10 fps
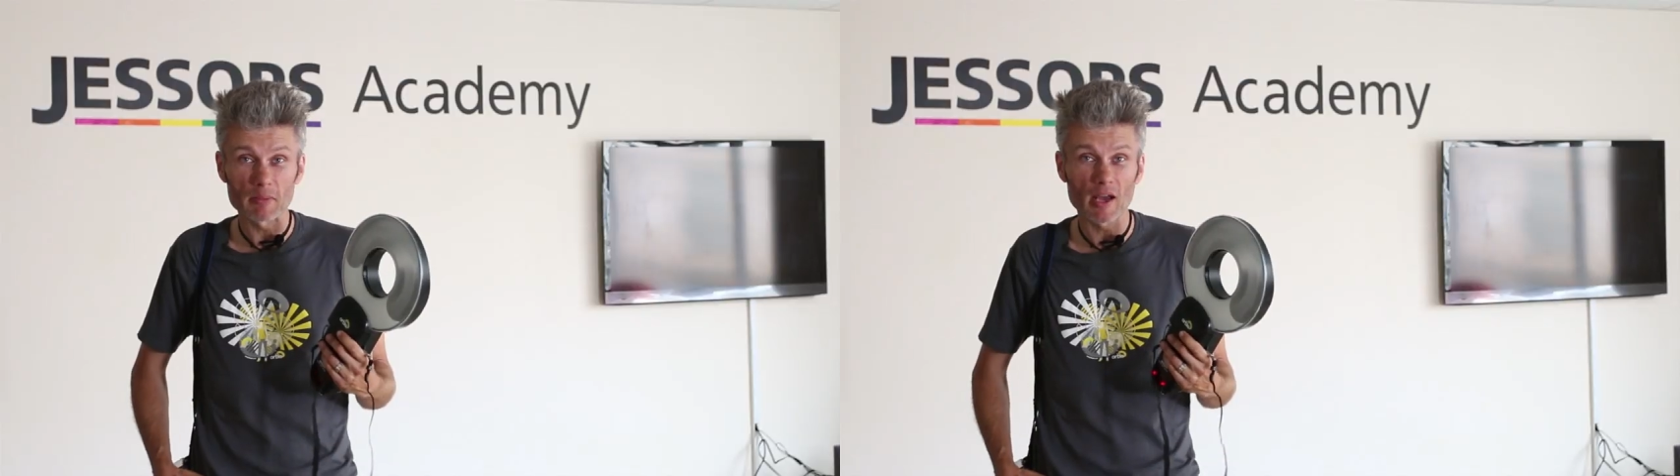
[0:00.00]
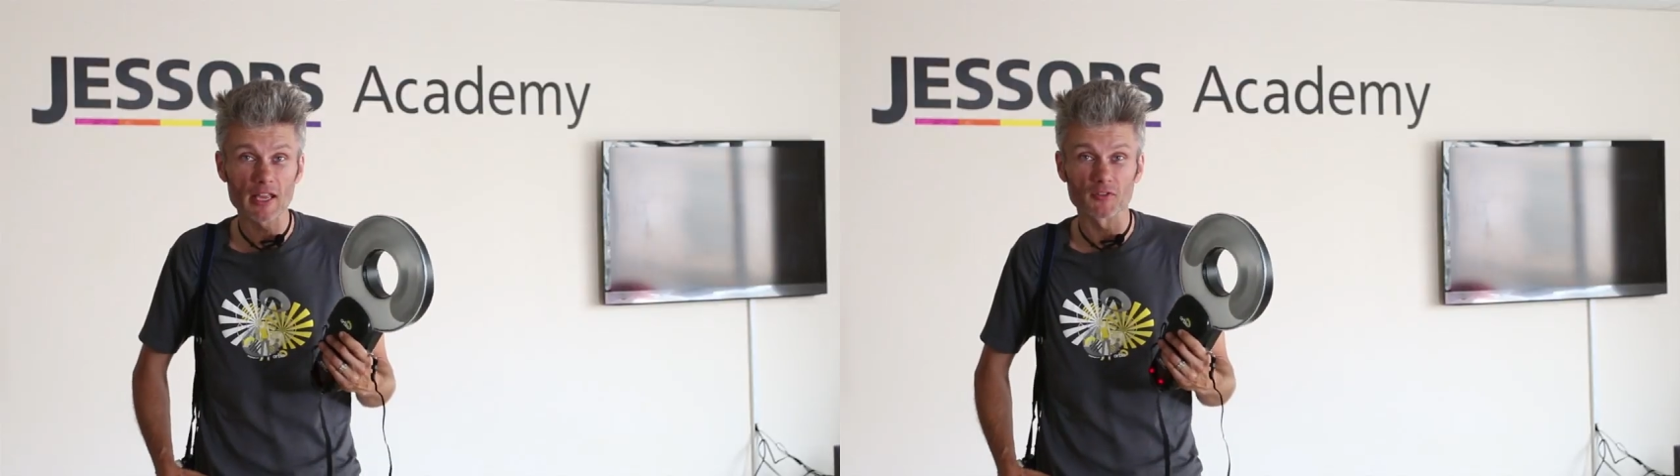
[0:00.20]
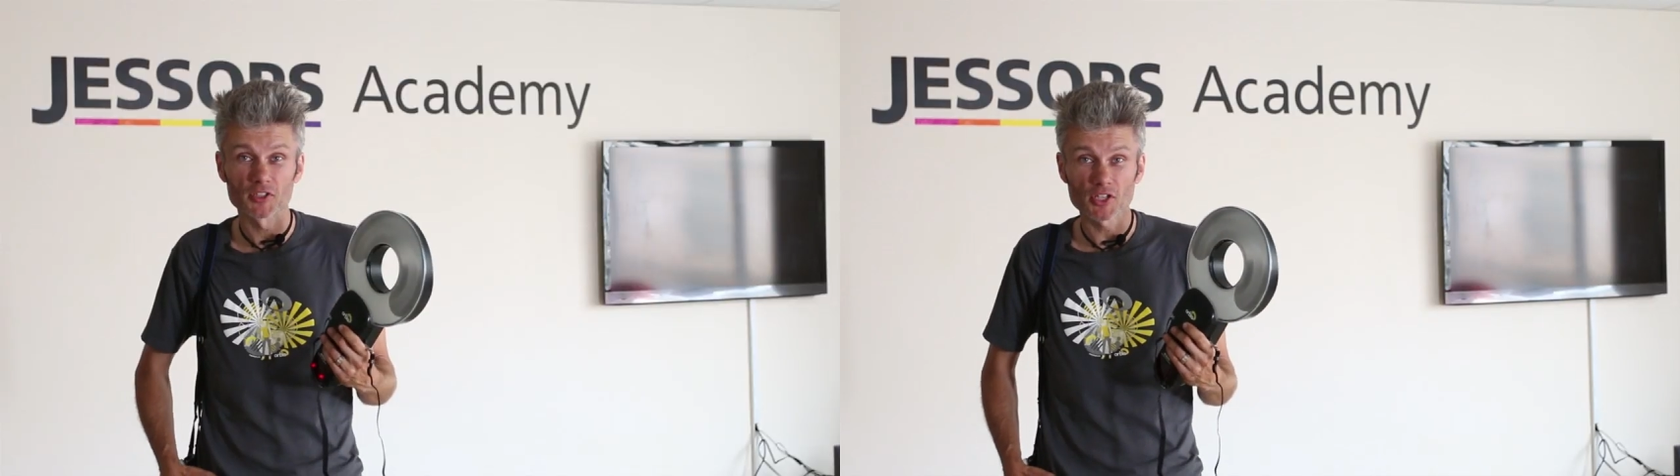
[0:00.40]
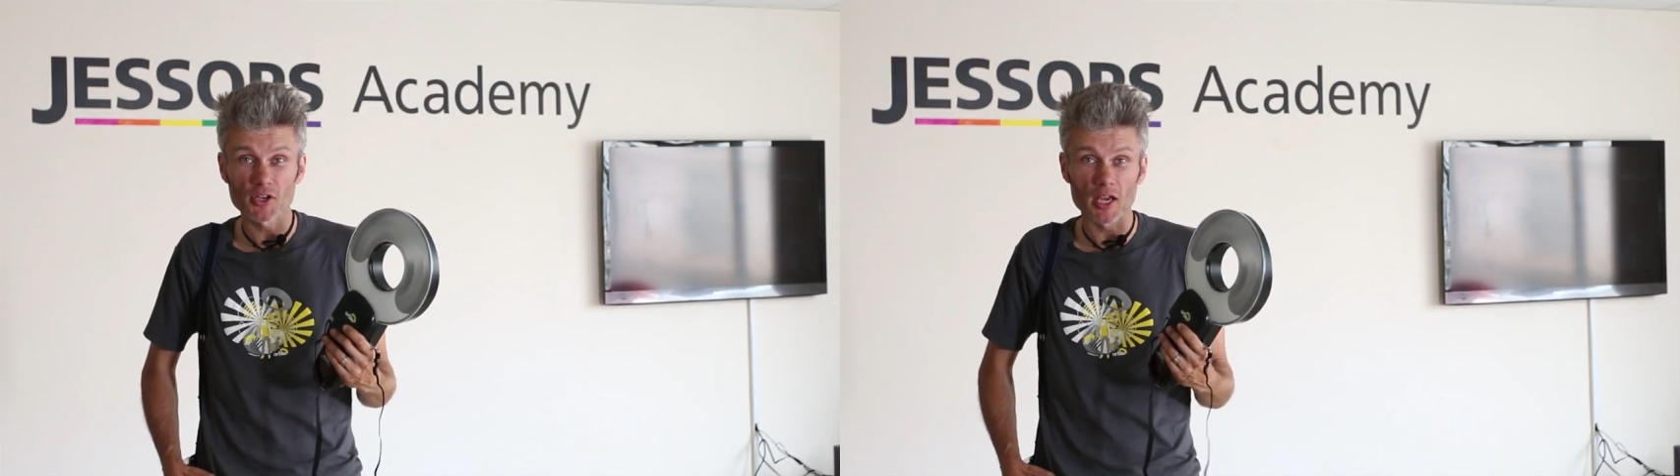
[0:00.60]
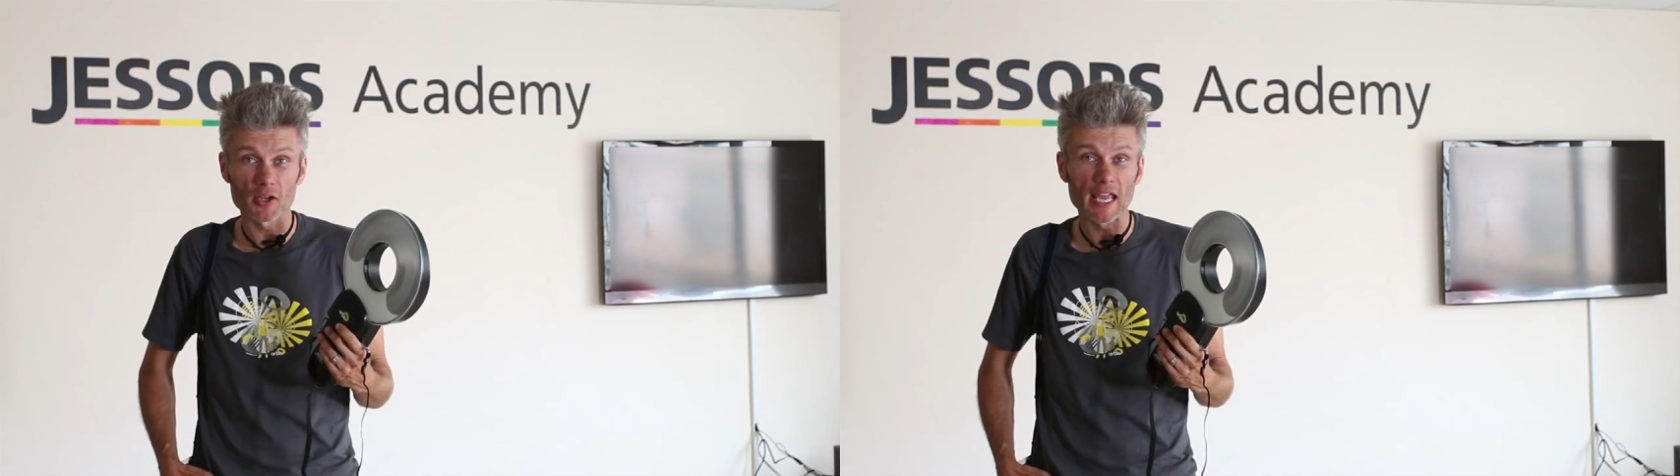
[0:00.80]
pay for
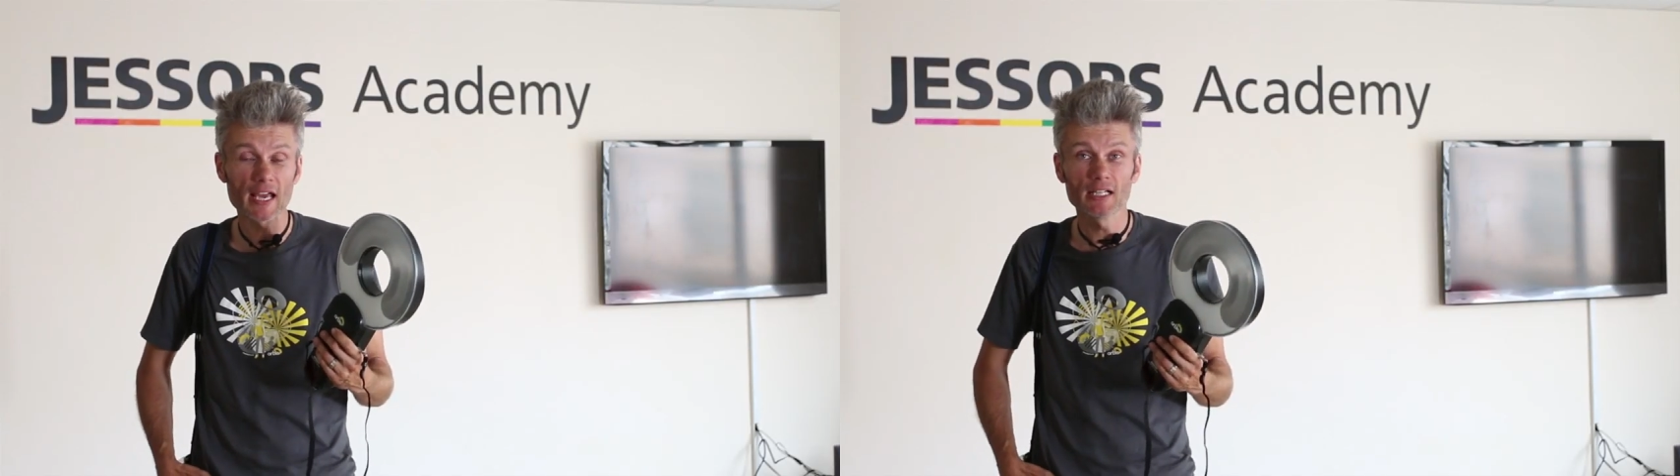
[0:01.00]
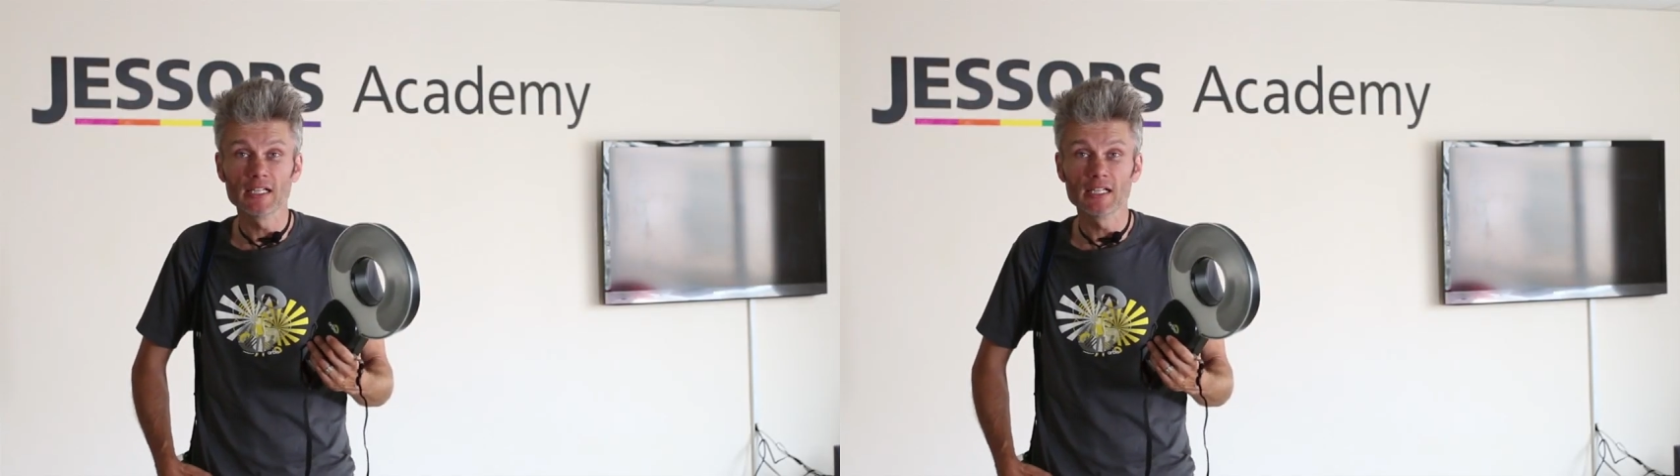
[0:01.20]
studio gear.